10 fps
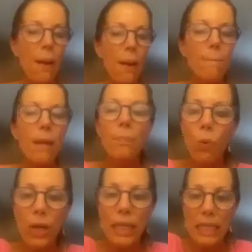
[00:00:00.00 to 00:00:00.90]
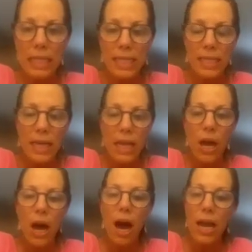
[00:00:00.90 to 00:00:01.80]
My point is,
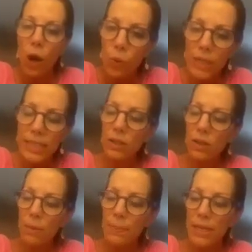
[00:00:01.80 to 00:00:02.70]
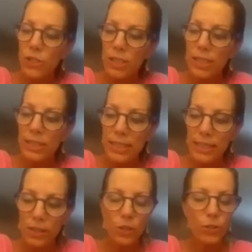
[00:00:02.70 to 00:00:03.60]
I always tell all my patients,
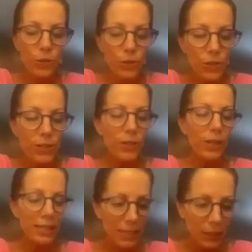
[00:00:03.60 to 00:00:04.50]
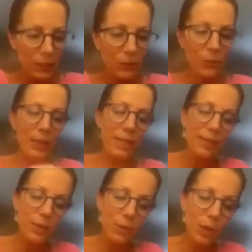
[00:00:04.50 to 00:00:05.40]
listen, your surgeons are going to tell you,
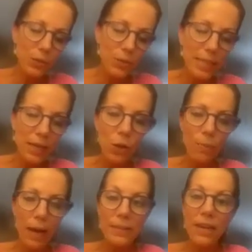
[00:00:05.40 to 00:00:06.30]
we're going to do a sentinel node biopsy.